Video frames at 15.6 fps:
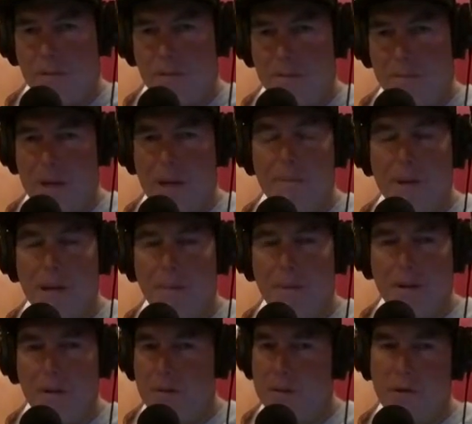
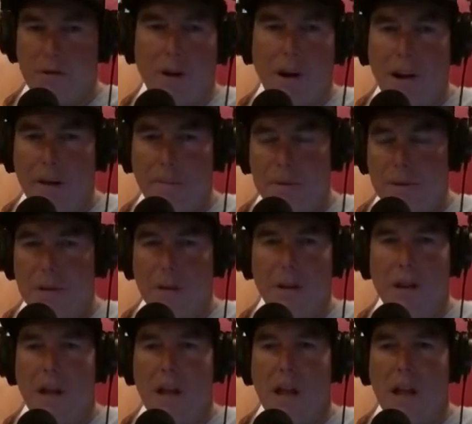BMWs, Triumphs,
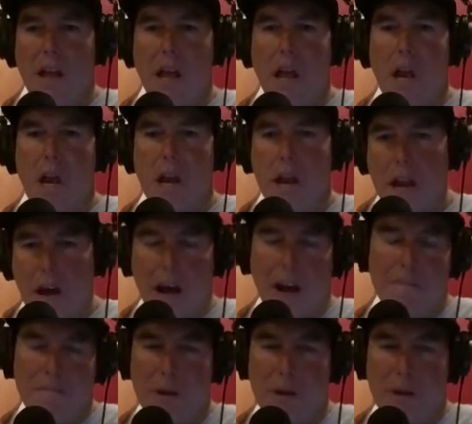not